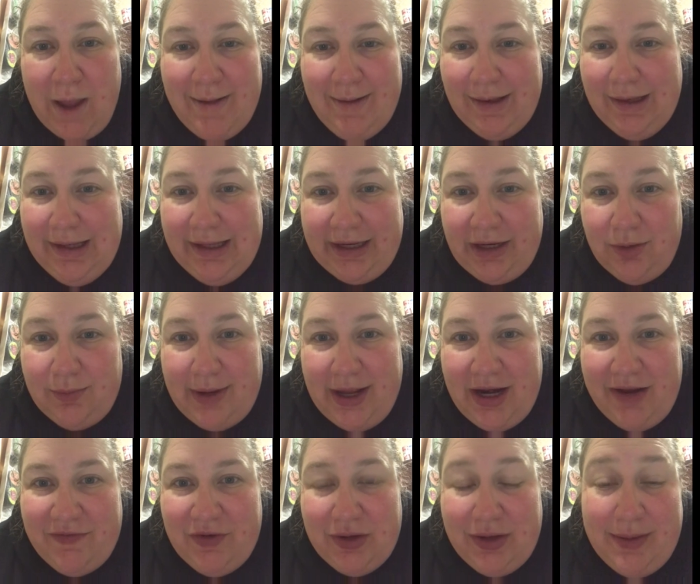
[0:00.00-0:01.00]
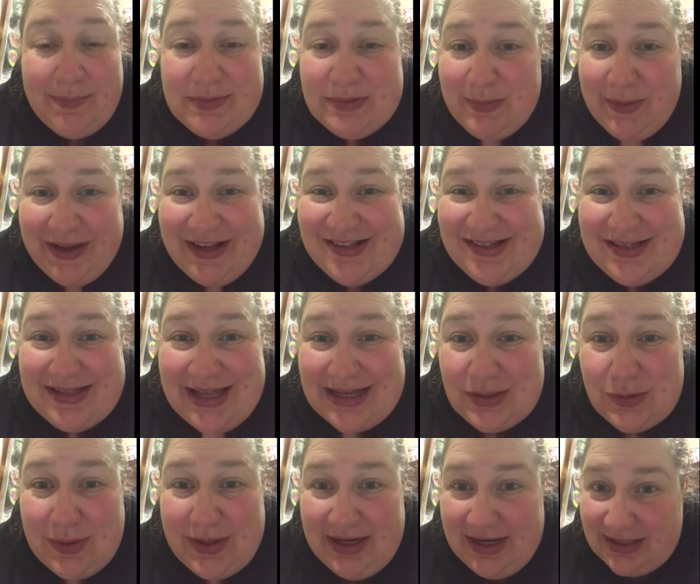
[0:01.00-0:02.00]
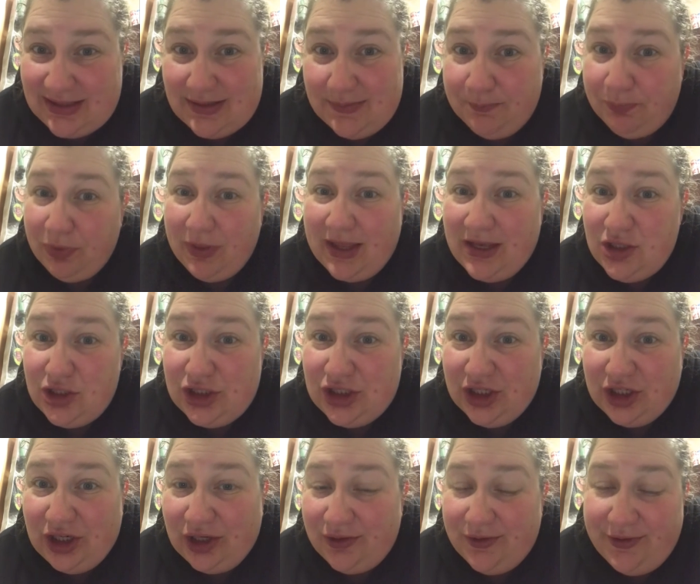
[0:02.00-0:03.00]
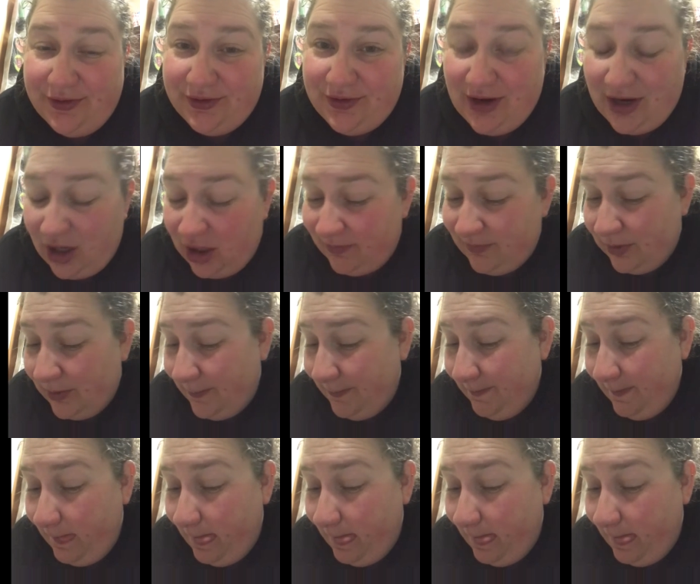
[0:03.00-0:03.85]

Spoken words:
Lick it right off your lips, because that's what it is. It's sugar, so it's not harmful.